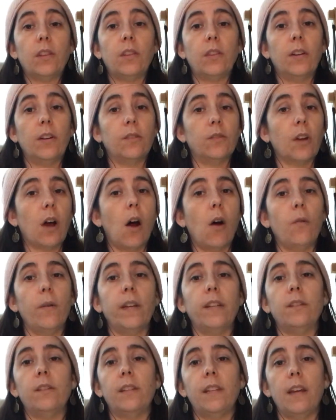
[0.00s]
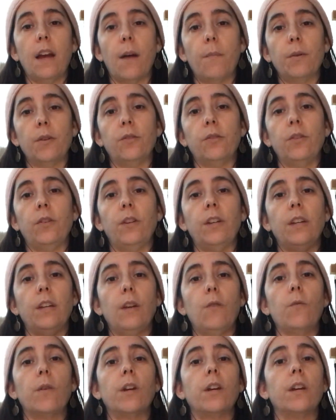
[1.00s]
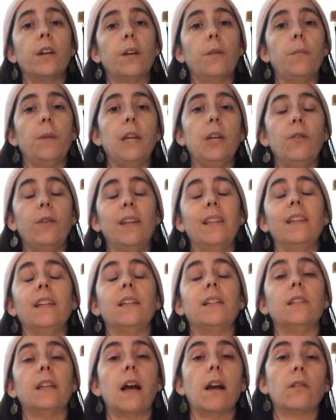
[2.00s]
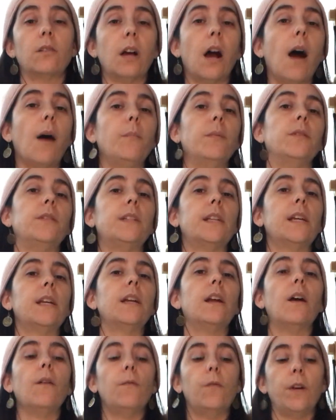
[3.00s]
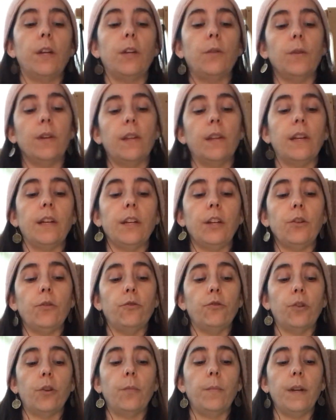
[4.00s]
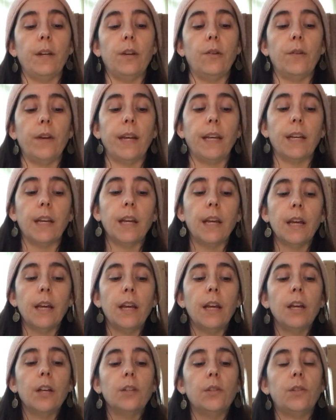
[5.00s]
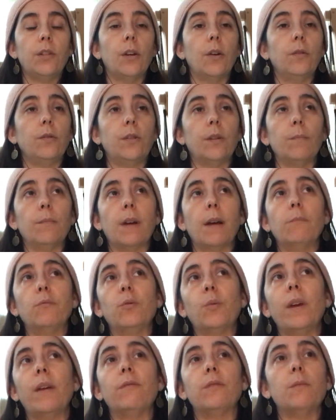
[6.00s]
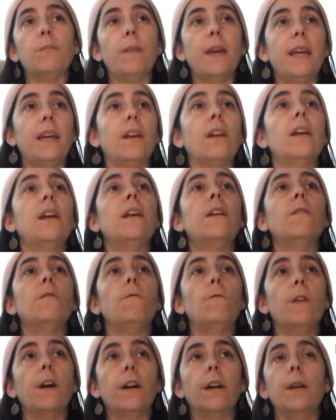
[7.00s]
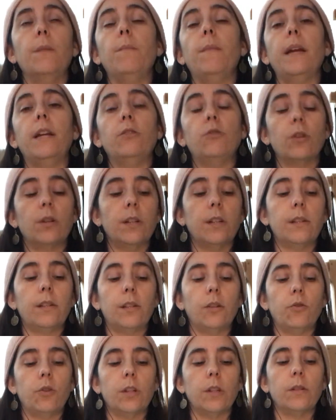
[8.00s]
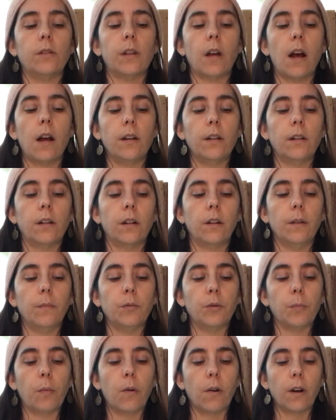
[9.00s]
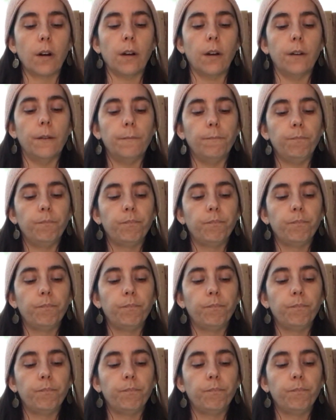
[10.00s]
there's always the opportunity where you're going to be doing the exact opposite of what you would think you should be doing. So sometimes we have to make very major decisions on an eclipse portal.